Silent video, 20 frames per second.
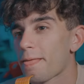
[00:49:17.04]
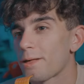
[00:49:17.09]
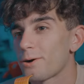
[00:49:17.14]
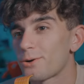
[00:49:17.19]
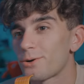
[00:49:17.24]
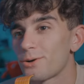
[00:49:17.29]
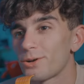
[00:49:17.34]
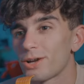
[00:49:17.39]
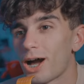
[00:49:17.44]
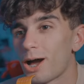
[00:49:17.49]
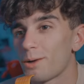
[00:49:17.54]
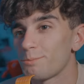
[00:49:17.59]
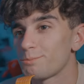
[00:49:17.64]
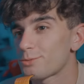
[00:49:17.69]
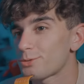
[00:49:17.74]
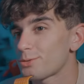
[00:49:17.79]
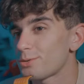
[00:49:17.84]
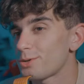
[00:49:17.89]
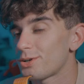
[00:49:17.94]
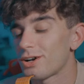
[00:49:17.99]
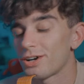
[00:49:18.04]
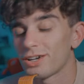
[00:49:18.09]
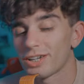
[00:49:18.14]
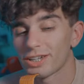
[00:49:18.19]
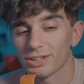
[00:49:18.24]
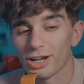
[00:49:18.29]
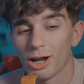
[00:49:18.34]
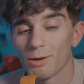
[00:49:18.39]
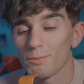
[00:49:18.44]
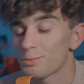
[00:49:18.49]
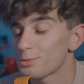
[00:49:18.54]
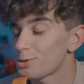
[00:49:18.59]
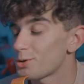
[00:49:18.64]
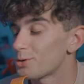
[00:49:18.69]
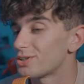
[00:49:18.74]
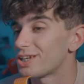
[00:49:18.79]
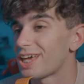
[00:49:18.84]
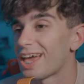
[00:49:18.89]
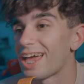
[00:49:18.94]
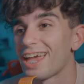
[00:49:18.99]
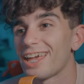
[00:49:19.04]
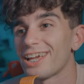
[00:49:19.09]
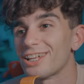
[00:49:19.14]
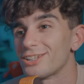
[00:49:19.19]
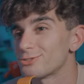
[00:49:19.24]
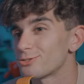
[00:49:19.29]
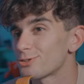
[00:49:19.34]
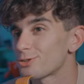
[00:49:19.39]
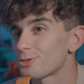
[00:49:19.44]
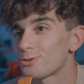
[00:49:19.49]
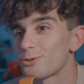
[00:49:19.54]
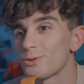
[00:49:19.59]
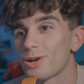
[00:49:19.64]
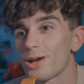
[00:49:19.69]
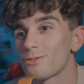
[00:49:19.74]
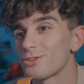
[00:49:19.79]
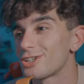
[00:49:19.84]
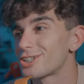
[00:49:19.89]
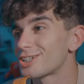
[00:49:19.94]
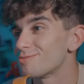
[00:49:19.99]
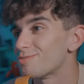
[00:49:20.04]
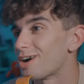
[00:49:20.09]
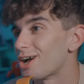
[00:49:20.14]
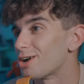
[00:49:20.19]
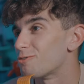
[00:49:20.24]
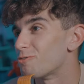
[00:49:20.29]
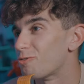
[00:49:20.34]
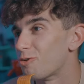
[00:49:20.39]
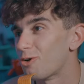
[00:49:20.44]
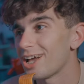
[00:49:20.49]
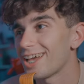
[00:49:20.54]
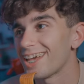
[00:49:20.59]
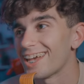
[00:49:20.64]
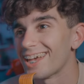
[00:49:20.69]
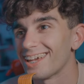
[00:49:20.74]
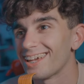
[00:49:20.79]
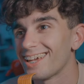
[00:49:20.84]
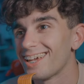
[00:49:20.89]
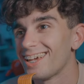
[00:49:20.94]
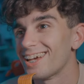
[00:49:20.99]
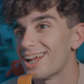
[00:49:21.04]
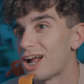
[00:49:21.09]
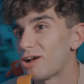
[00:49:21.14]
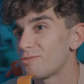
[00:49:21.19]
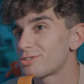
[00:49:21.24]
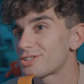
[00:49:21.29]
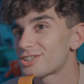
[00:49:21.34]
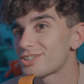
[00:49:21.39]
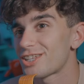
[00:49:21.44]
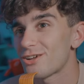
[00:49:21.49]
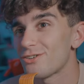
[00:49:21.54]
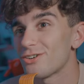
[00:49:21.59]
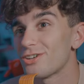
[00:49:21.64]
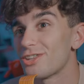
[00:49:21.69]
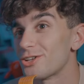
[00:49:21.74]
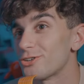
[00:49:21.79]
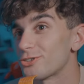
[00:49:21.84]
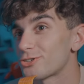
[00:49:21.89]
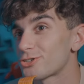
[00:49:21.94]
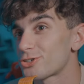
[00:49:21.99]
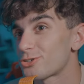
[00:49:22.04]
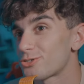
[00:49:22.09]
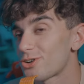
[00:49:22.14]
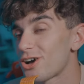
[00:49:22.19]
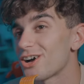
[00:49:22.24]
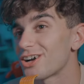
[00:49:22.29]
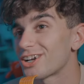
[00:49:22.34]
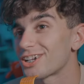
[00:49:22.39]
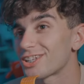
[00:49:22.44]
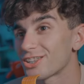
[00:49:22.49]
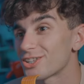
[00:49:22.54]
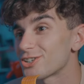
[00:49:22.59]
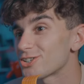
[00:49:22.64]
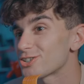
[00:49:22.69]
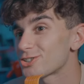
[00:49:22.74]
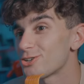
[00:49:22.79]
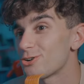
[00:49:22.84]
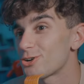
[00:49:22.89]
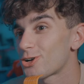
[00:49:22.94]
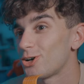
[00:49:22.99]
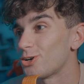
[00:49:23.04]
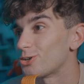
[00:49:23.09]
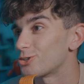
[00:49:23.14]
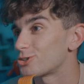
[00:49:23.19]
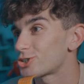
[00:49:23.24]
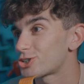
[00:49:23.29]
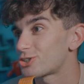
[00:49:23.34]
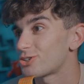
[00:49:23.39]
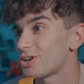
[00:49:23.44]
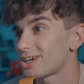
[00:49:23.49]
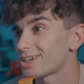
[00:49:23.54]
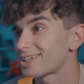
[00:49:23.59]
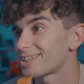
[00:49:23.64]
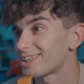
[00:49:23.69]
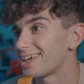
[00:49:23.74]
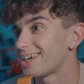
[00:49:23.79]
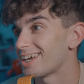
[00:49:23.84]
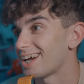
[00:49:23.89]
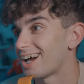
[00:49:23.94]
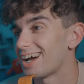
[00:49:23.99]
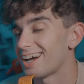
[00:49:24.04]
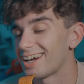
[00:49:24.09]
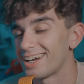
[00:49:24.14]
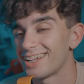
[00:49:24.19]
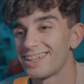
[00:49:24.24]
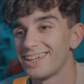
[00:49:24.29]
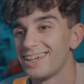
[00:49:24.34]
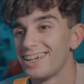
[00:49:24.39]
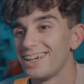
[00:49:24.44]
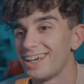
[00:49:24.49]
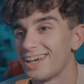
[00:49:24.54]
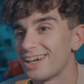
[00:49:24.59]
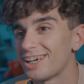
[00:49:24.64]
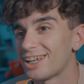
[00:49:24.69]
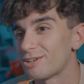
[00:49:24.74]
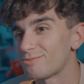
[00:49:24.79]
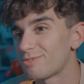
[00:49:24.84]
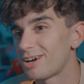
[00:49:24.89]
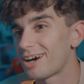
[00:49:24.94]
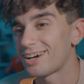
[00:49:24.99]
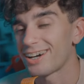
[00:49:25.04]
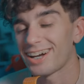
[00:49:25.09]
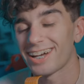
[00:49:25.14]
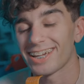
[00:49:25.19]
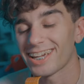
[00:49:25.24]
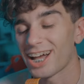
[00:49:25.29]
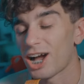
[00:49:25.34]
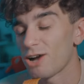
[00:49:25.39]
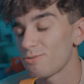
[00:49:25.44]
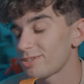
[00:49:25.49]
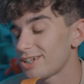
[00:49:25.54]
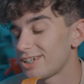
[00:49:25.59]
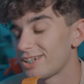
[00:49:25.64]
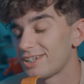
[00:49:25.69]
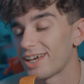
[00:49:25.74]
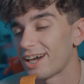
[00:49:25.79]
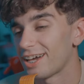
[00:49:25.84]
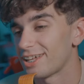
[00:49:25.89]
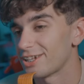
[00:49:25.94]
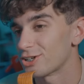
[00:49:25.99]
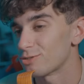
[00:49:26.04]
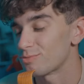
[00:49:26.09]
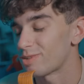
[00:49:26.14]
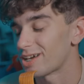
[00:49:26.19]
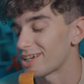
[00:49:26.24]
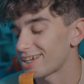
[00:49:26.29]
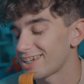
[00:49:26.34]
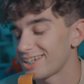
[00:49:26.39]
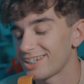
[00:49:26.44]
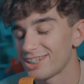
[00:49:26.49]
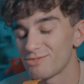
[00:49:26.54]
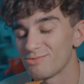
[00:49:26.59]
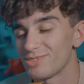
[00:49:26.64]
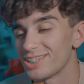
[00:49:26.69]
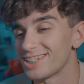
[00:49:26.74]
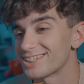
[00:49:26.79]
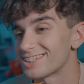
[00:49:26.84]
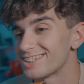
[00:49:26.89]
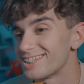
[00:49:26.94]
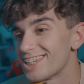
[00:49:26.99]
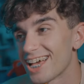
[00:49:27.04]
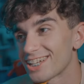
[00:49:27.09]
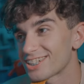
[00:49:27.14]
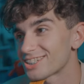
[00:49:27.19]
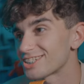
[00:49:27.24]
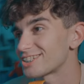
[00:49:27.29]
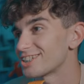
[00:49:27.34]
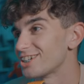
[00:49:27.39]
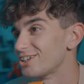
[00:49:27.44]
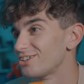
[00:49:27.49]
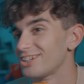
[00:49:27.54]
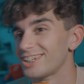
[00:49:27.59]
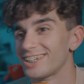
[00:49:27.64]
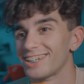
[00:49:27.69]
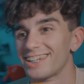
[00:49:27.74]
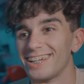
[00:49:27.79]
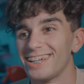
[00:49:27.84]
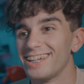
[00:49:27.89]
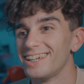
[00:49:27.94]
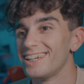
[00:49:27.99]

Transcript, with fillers: Or I'm like I'm throwing hands with whoever's in my way. I'm stealing their truck, their so-called truck they had, and I'm like I'm getting out of here by any means necessary.